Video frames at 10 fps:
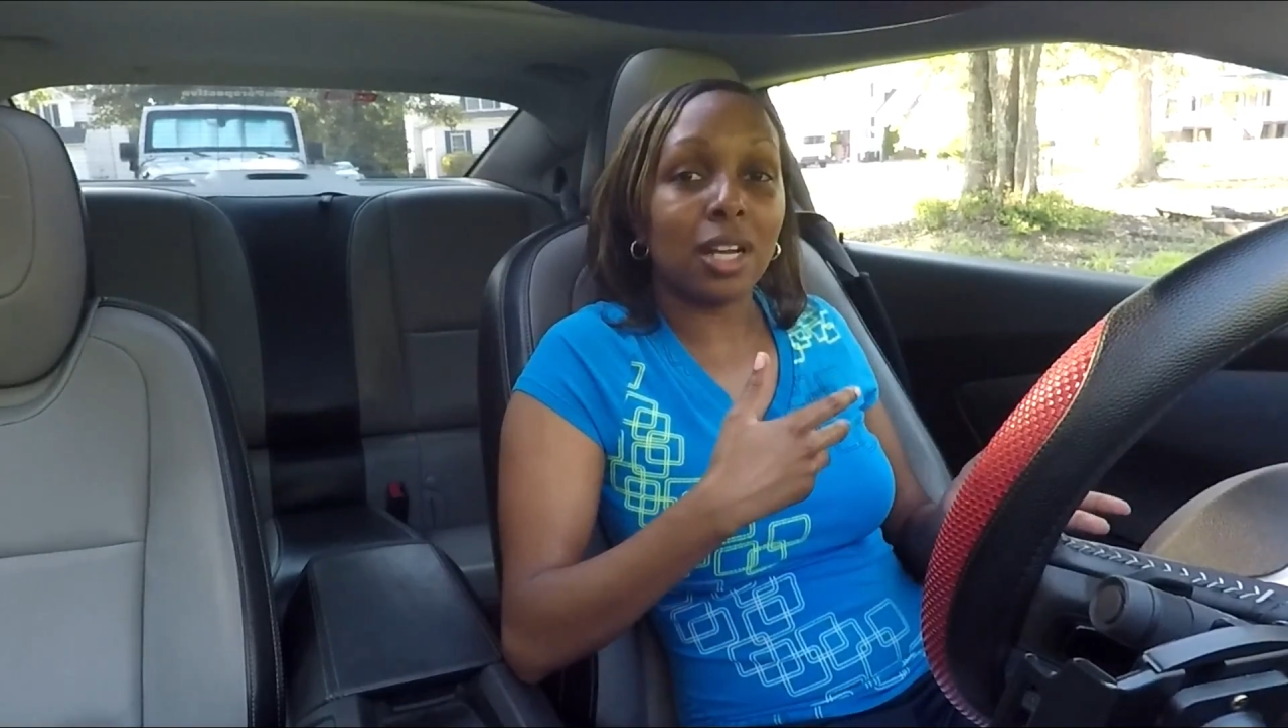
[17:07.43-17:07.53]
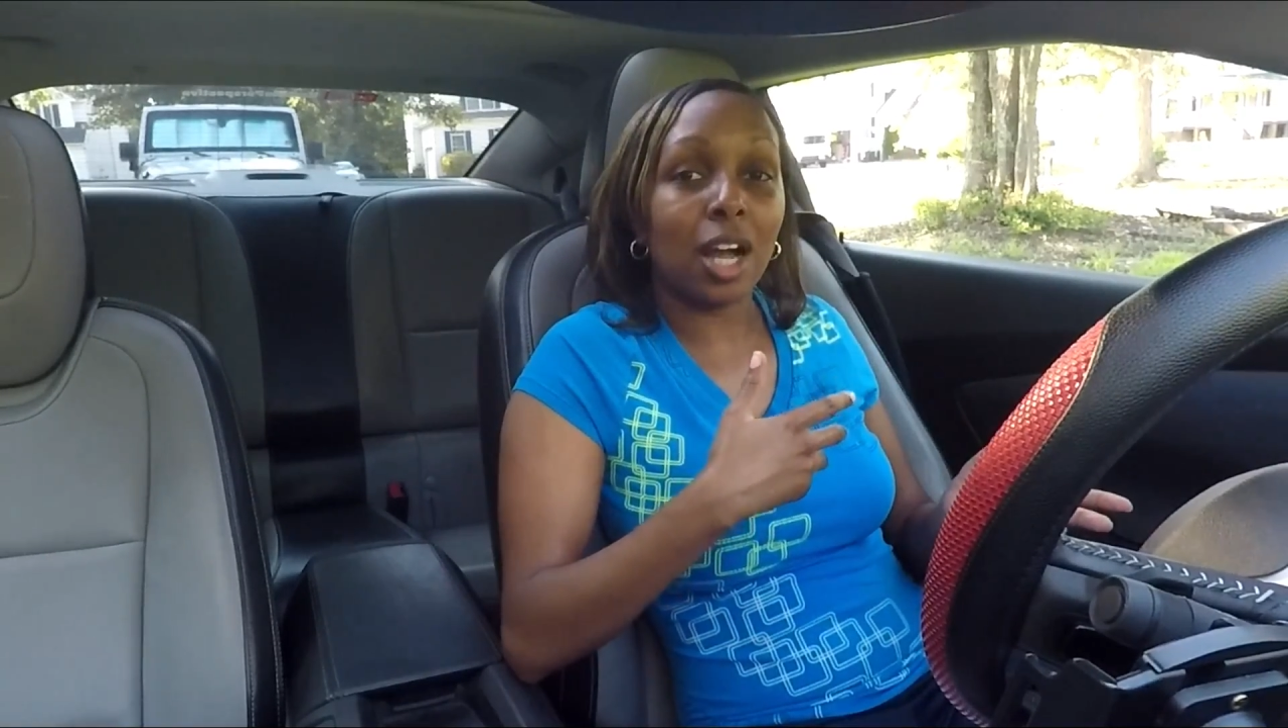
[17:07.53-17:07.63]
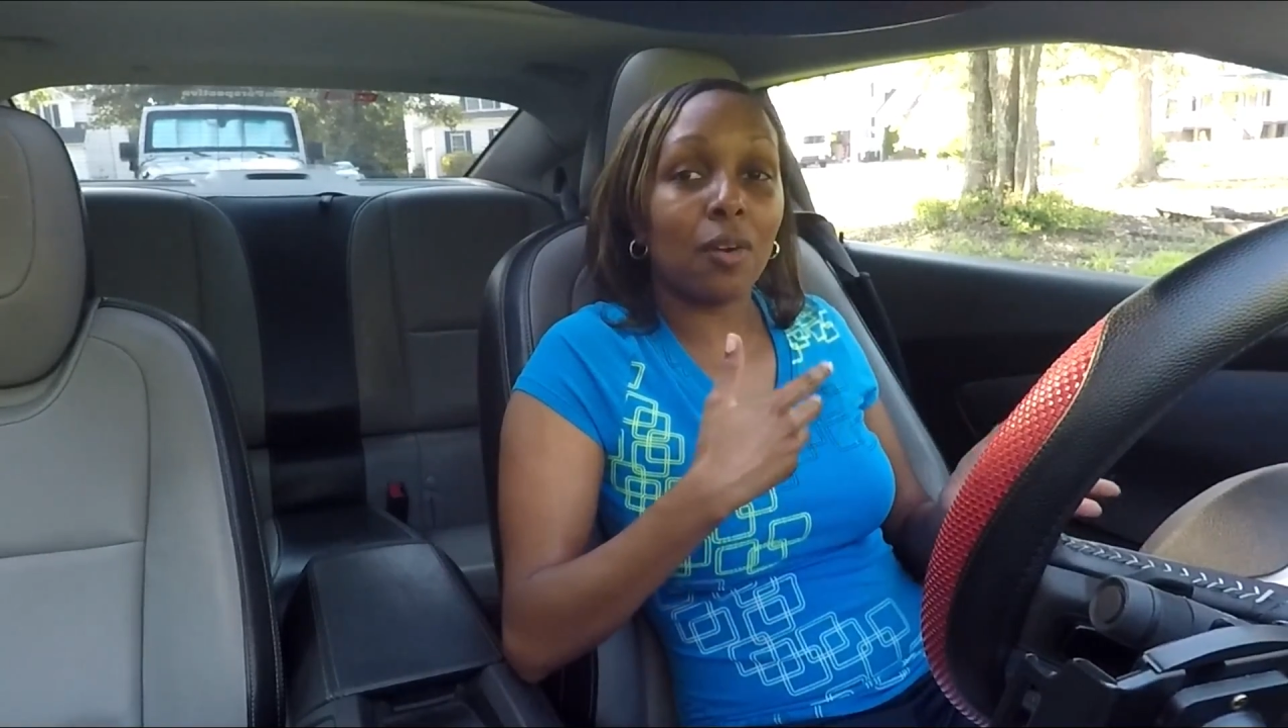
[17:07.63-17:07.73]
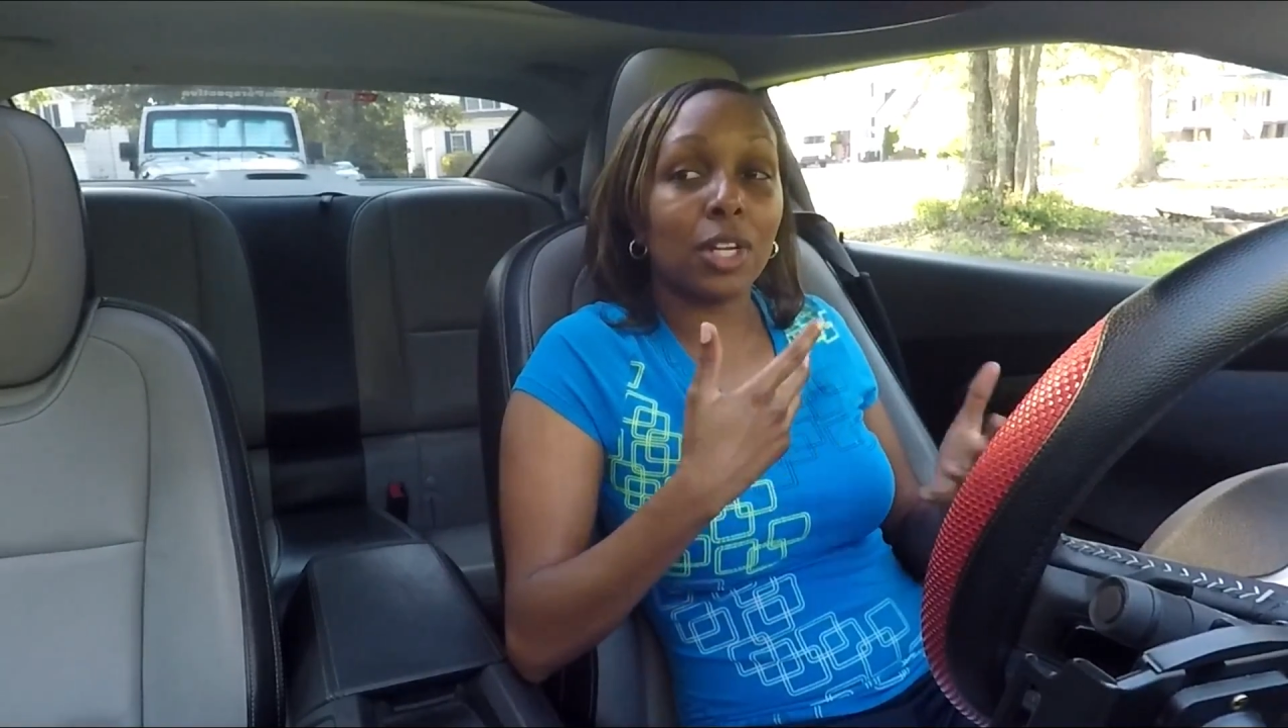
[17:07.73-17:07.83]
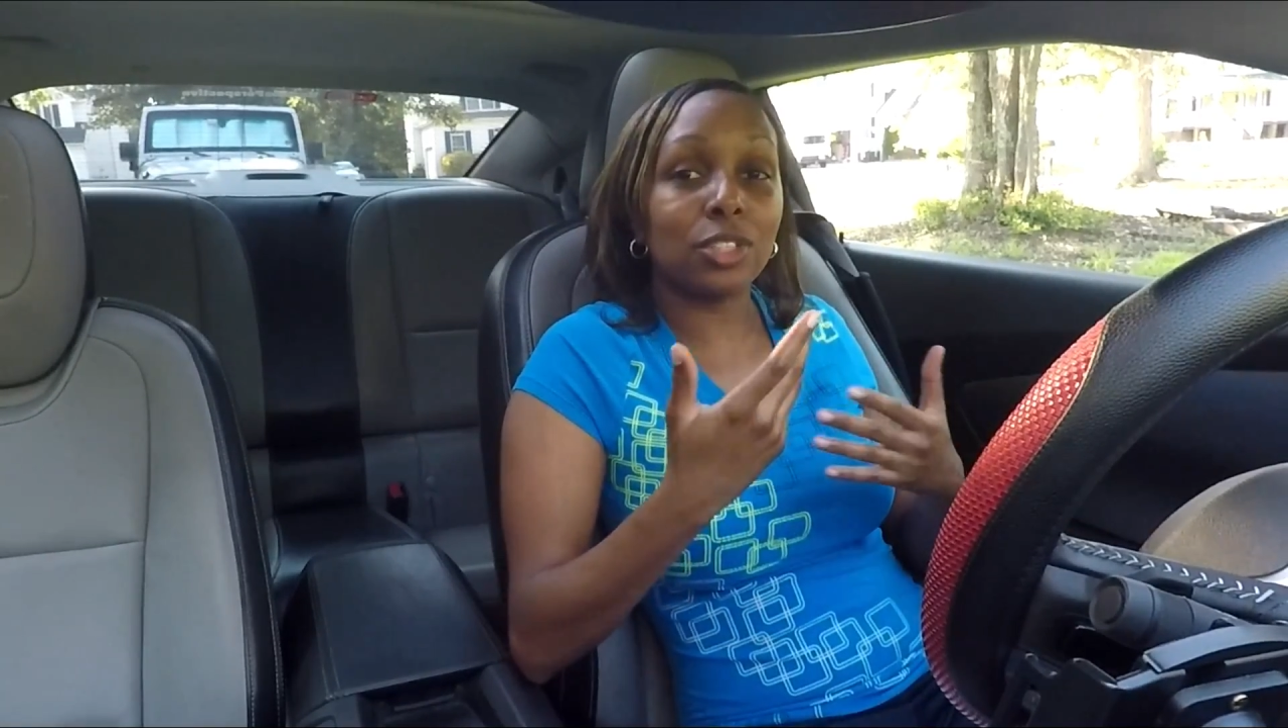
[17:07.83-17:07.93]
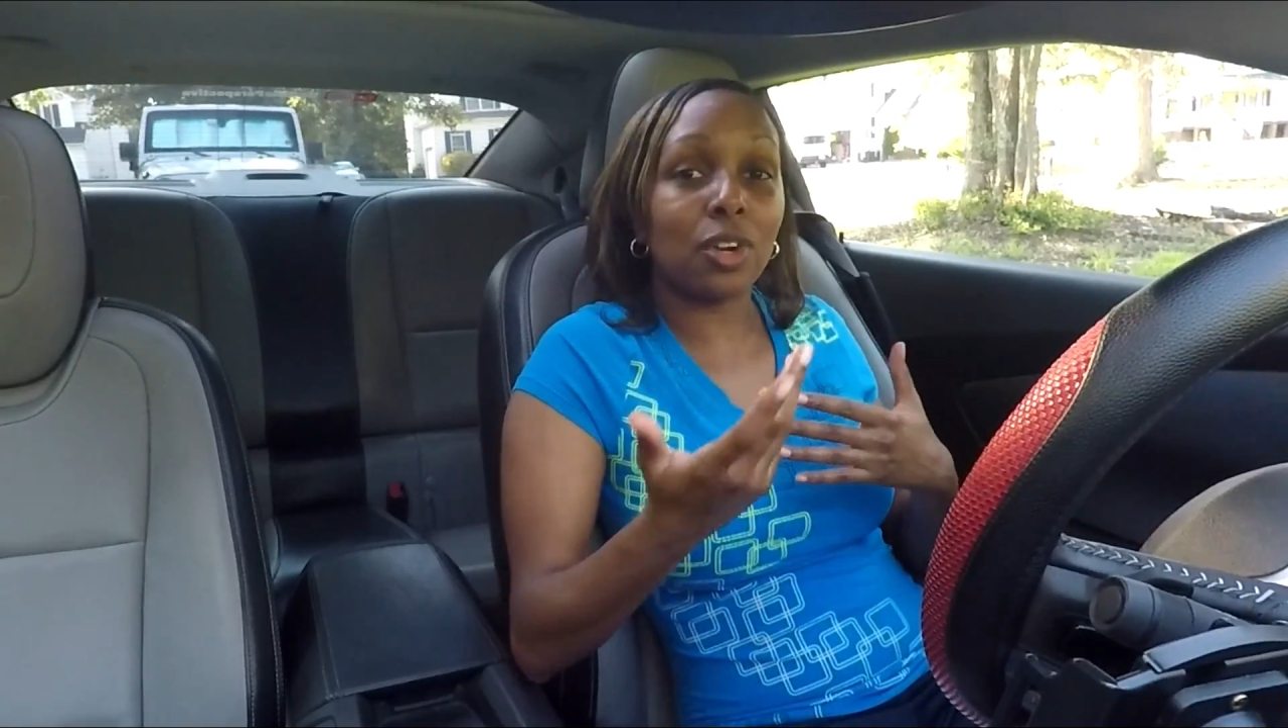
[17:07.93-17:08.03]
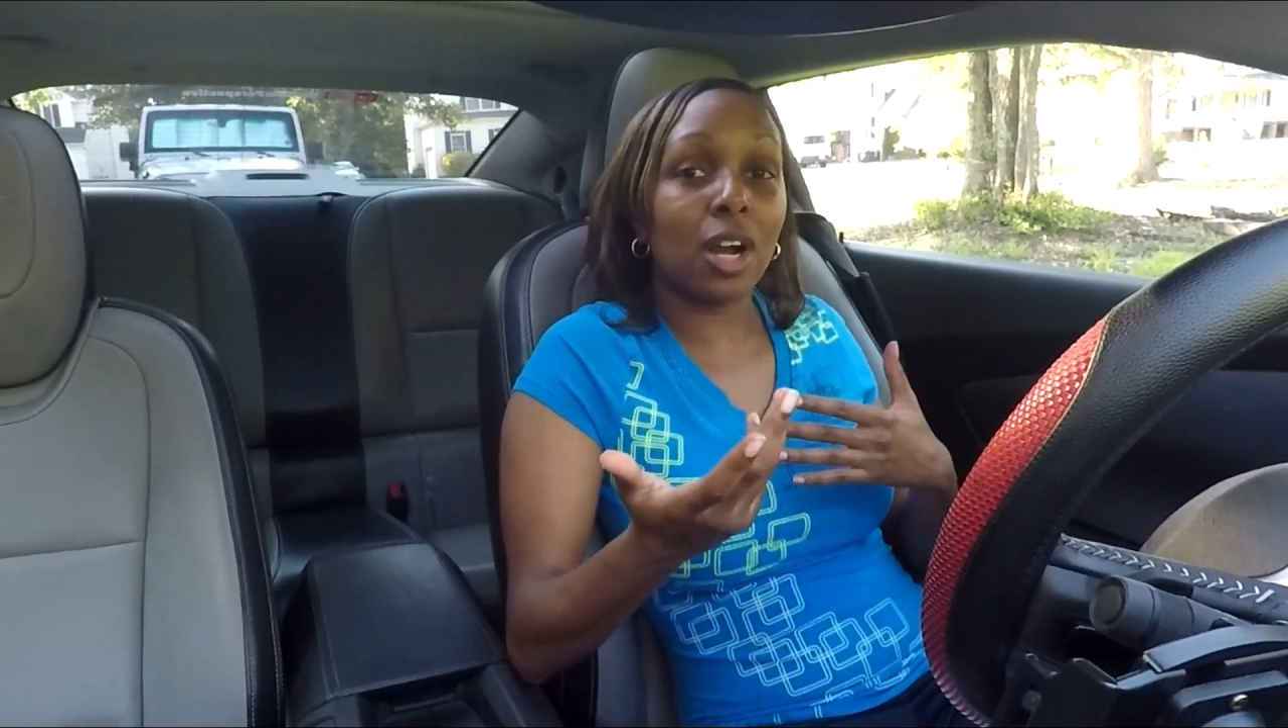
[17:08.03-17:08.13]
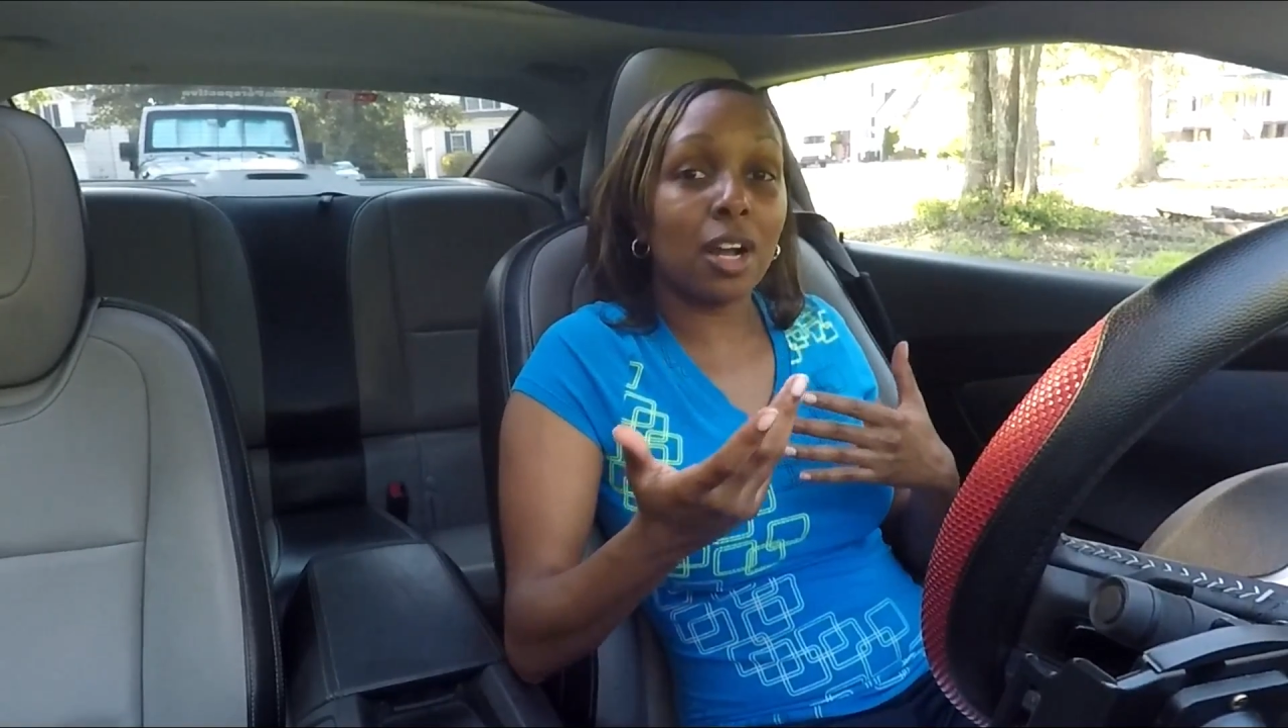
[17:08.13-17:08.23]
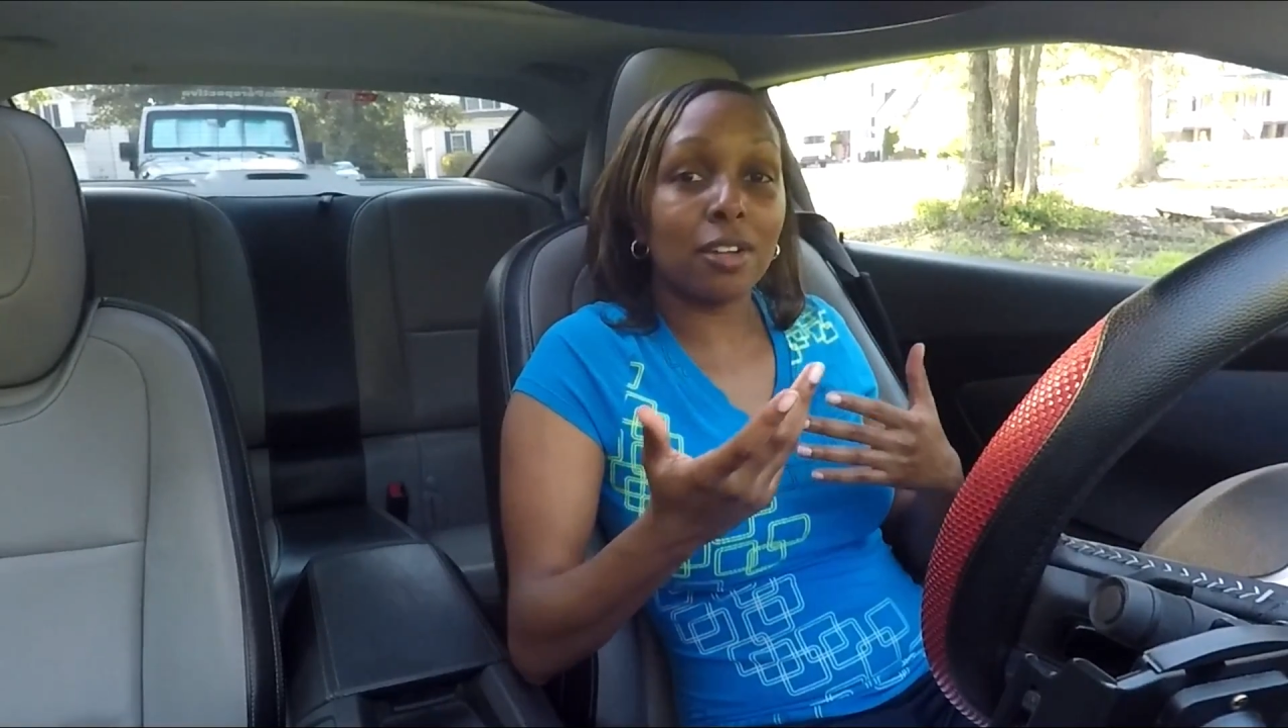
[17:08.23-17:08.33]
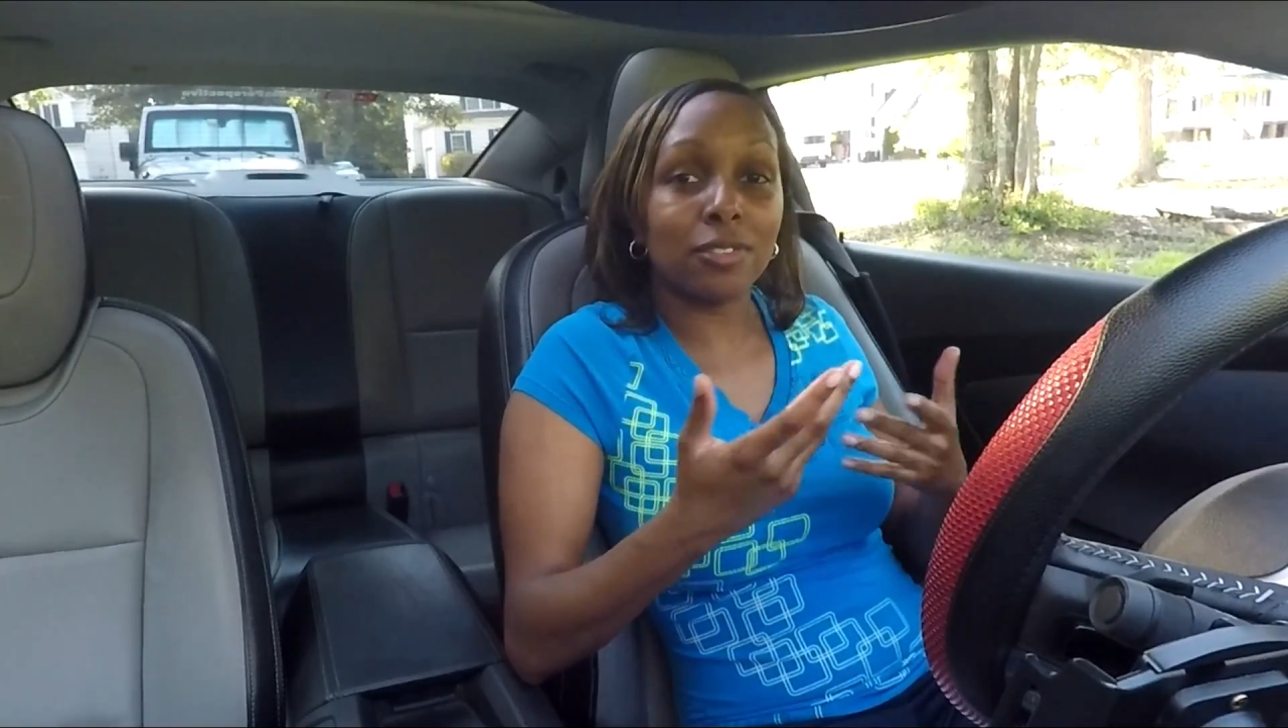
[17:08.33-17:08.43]
how I
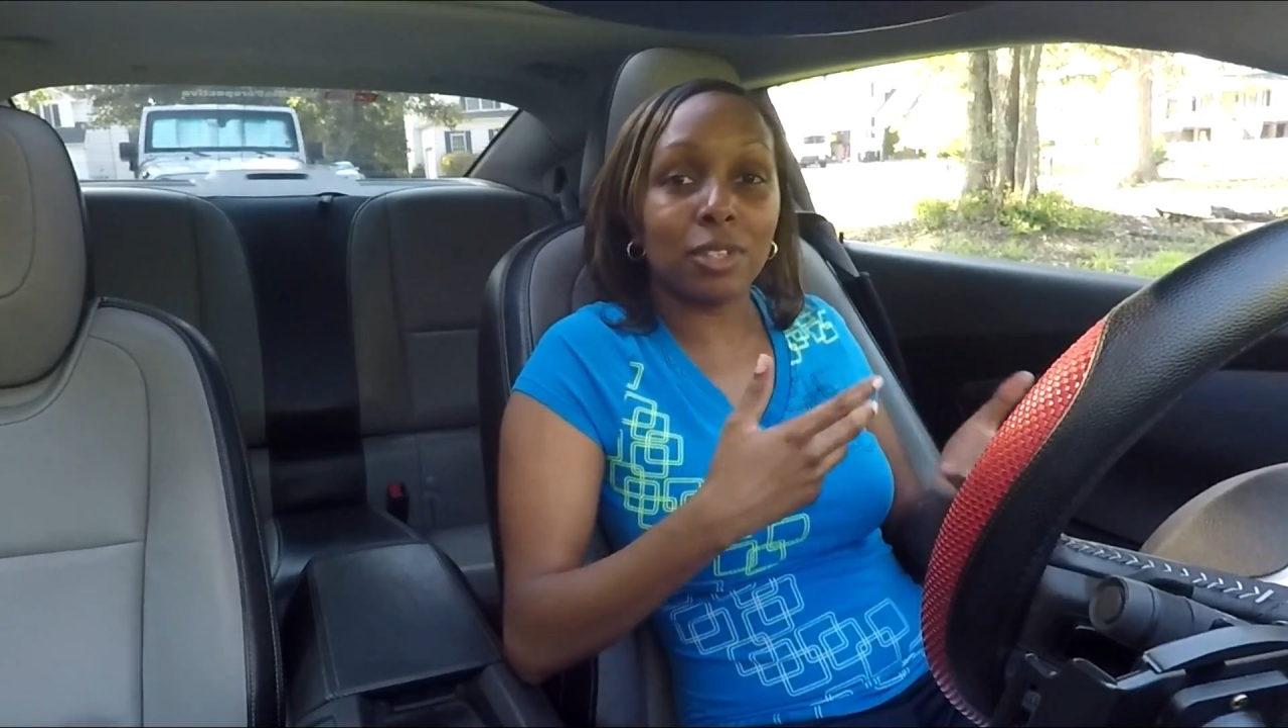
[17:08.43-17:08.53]
drive,